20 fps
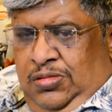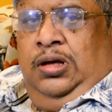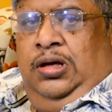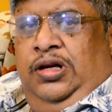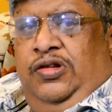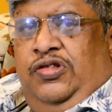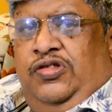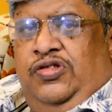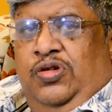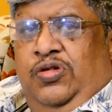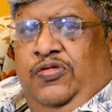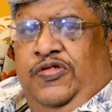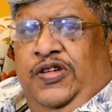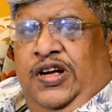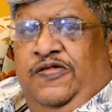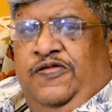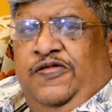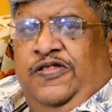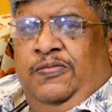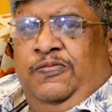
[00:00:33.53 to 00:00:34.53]
It so
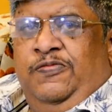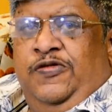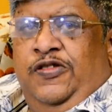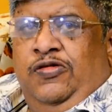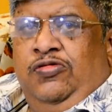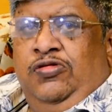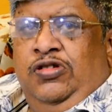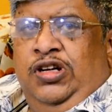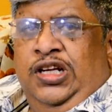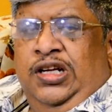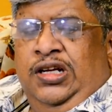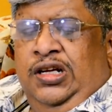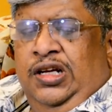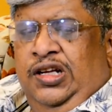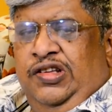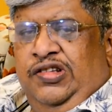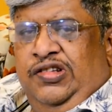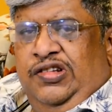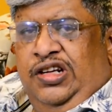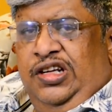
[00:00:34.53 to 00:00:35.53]
far from founding
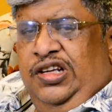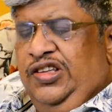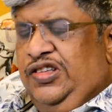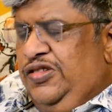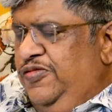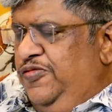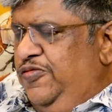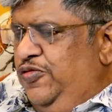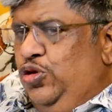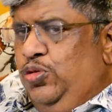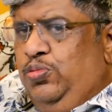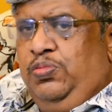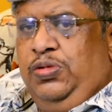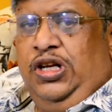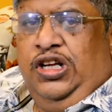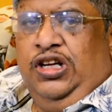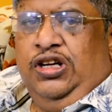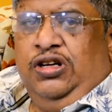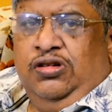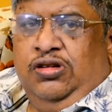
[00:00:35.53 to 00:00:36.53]
has raised four
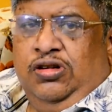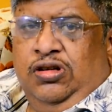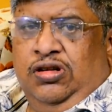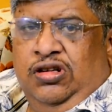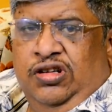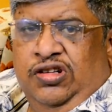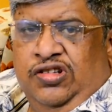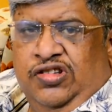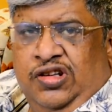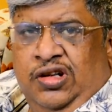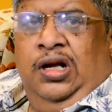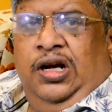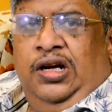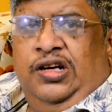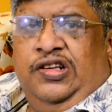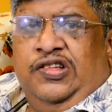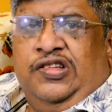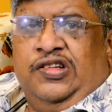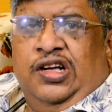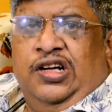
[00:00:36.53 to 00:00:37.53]
billion dollars and
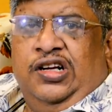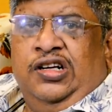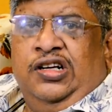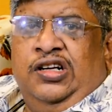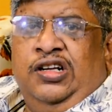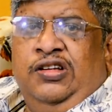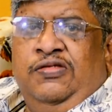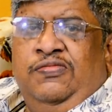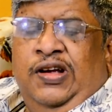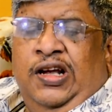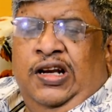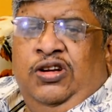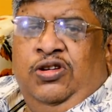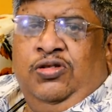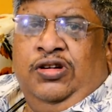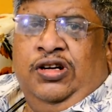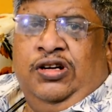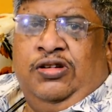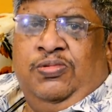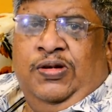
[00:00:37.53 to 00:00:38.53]
is currently
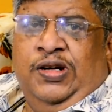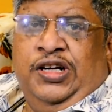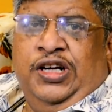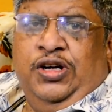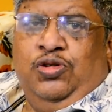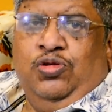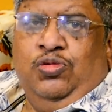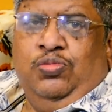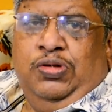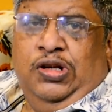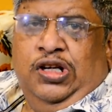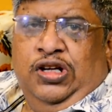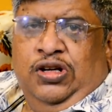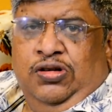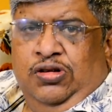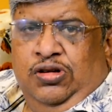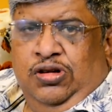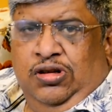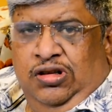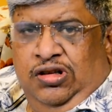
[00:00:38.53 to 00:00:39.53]
valued at twenty-two
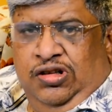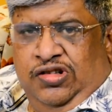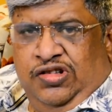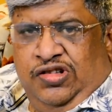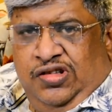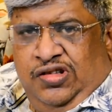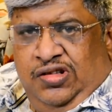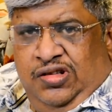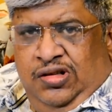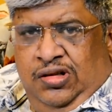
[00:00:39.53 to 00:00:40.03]
billion dollars.